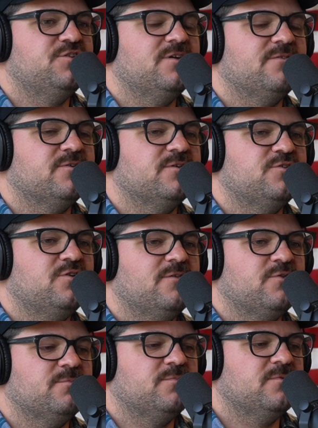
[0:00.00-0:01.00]
Do you
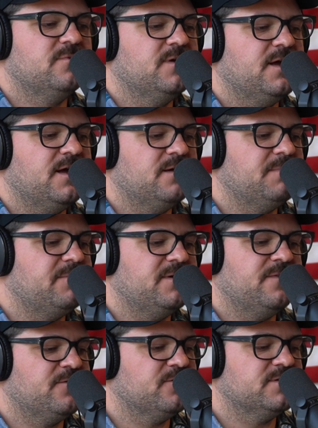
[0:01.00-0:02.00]
ever maybe
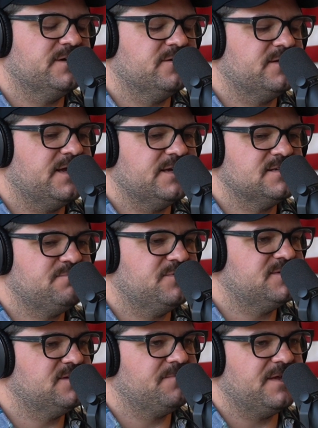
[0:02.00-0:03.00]
in the earlier days
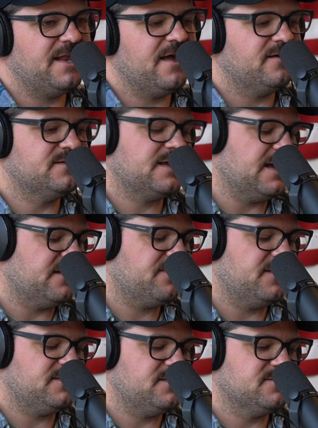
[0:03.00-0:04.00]
put something out and kind of
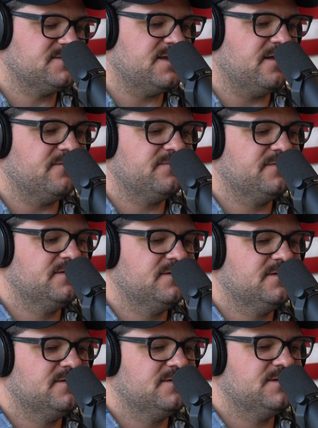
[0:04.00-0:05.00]
think to yourself,
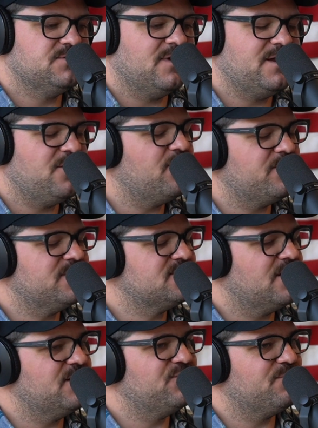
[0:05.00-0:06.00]
do I know
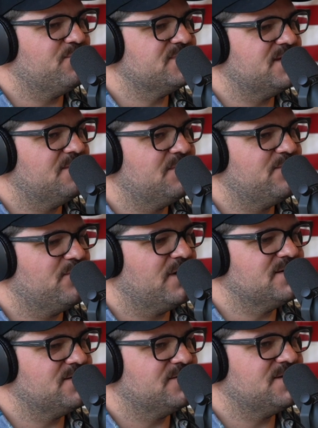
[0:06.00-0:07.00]
this 100% before
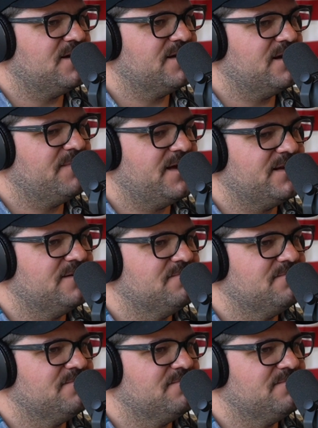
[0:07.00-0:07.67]
I start talking about it?